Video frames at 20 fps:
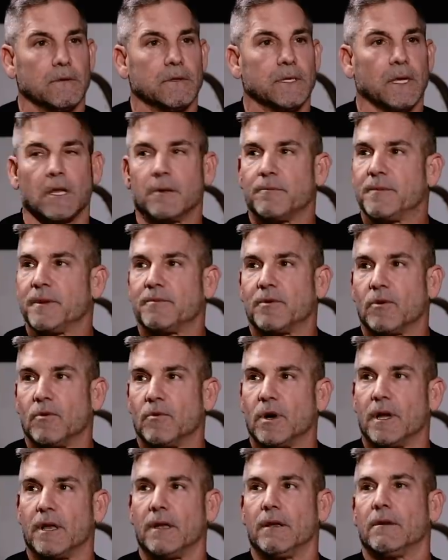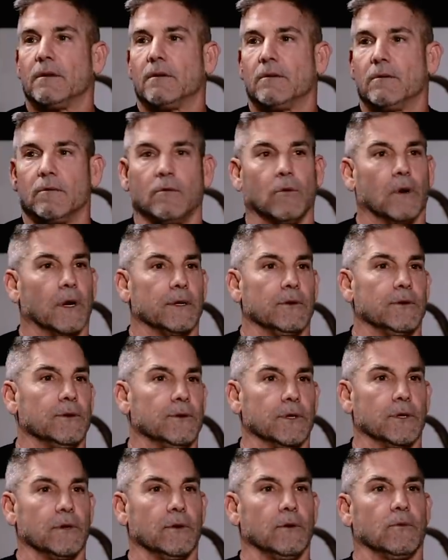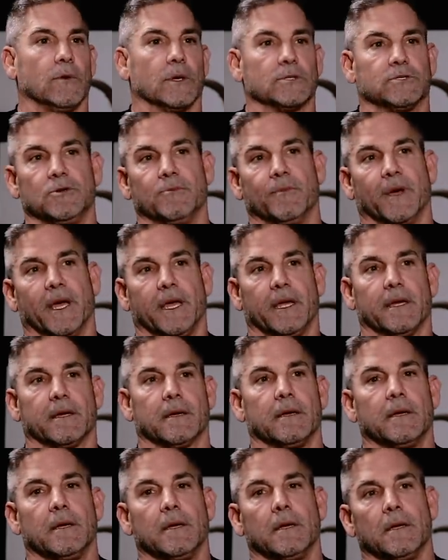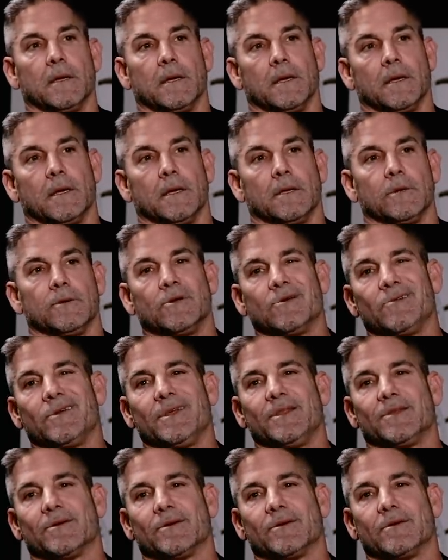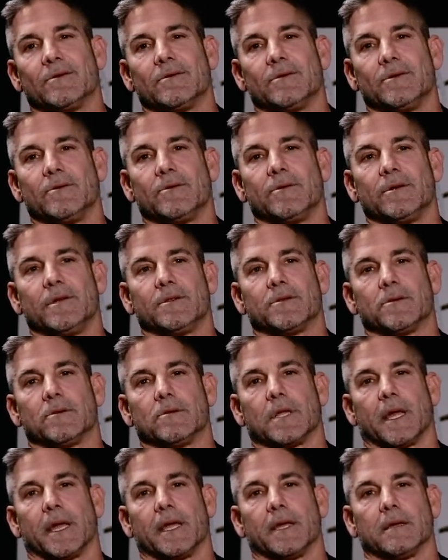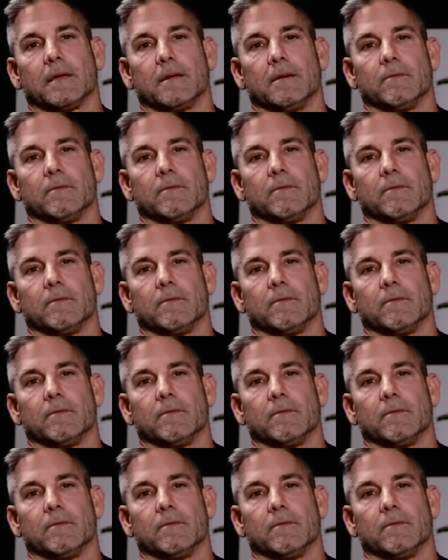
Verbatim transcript: telling people what what you do, what you make, you're either you're either like